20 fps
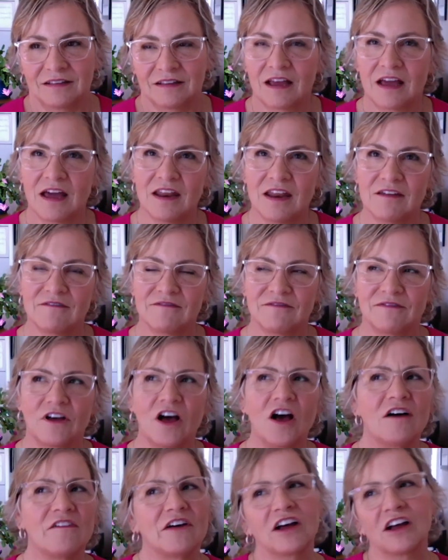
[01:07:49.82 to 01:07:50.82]
kind of
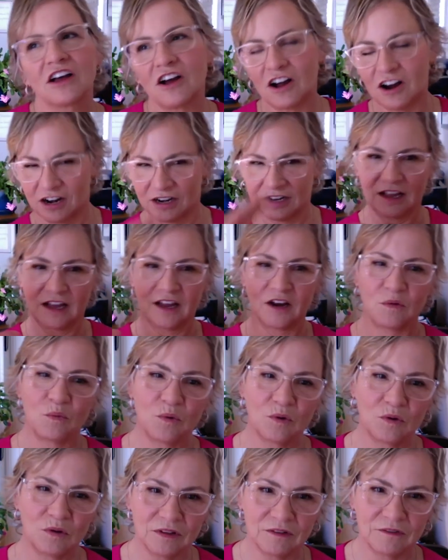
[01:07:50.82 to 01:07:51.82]
avant-garde kind of
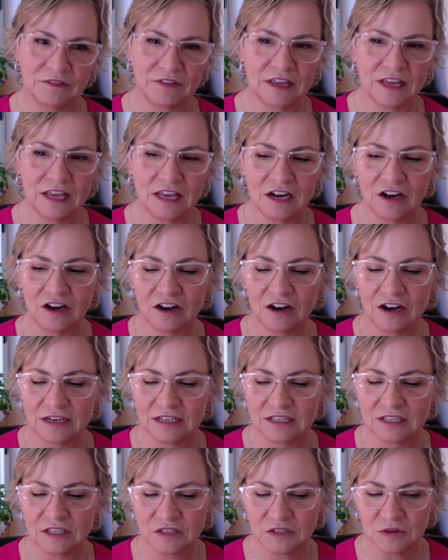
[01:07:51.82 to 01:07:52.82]
world of theater
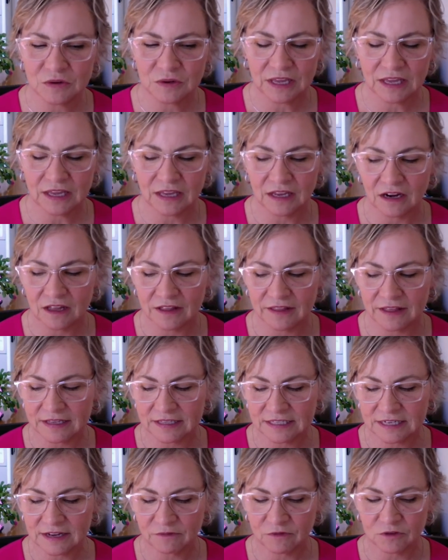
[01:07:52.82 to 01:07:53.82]
and Suzuki and all
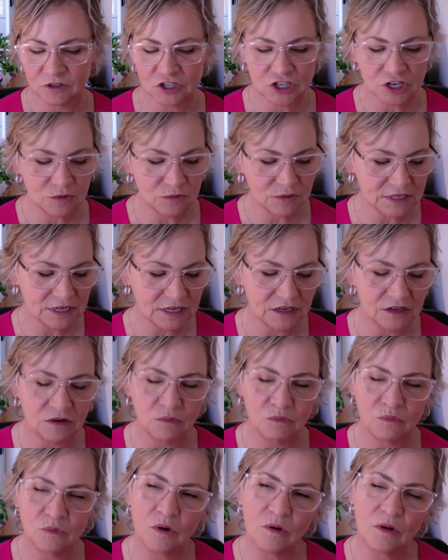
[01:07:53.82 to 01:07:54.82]
that stuff. Well, she was
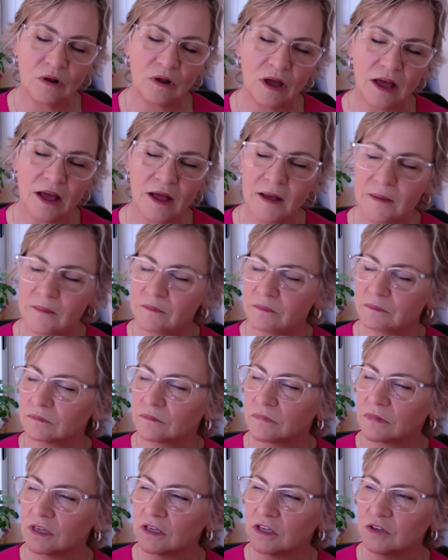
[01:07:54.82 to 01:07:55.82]
at UCSD,
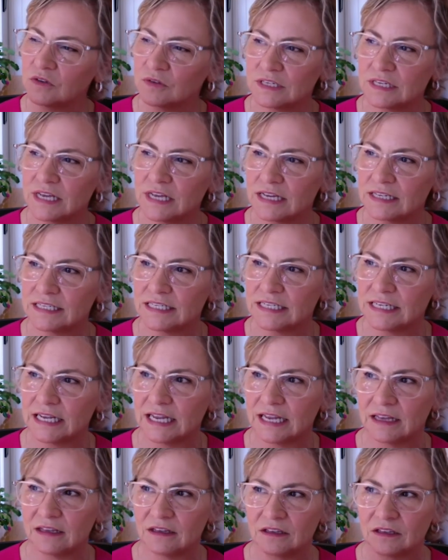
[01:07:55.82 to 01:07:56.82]

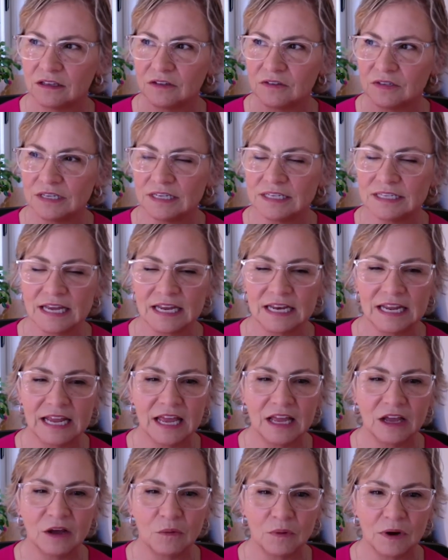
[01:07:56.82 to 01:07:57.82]
UC San
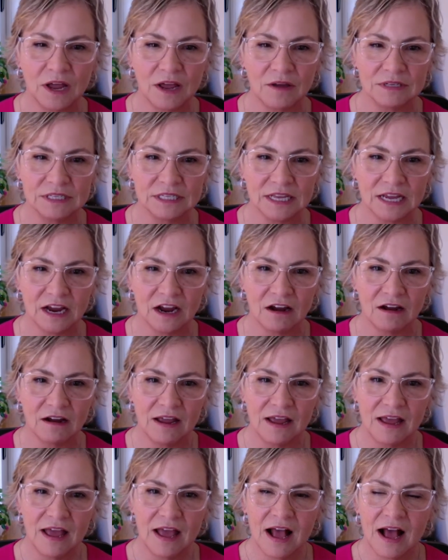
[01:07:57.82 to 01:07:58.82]
Diego when I was there.
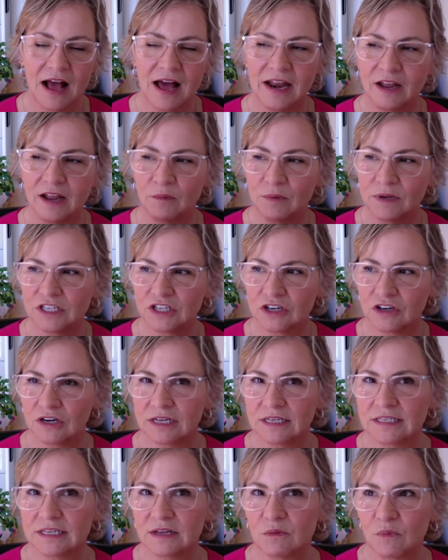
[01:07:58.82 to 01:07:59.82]
And I went to her and
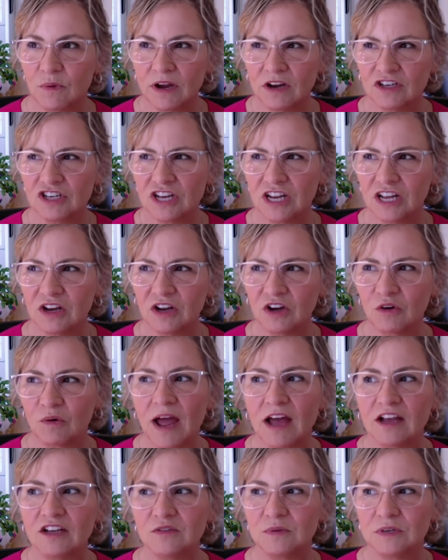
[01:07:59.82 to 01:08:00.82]
I said, where should I go to
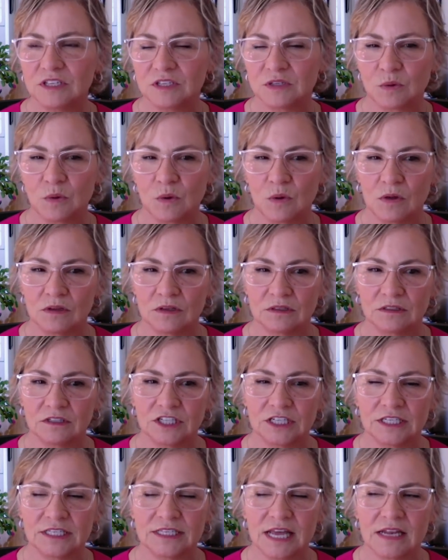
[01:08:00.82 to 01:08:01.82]
graduate school? And
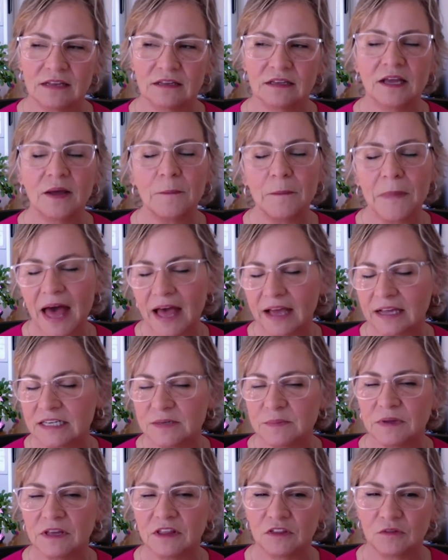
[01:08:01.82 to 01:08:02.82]
she said, come back
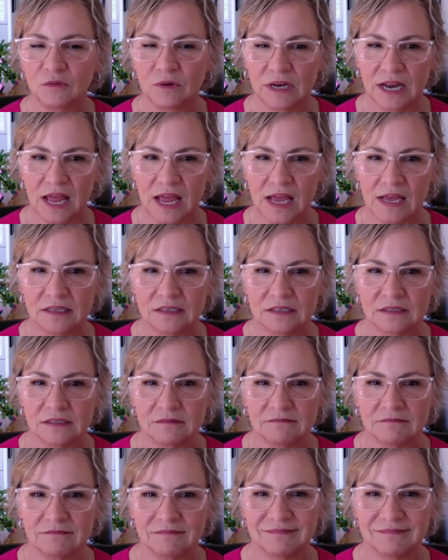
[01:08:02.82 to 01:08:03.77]
to me in 3 days.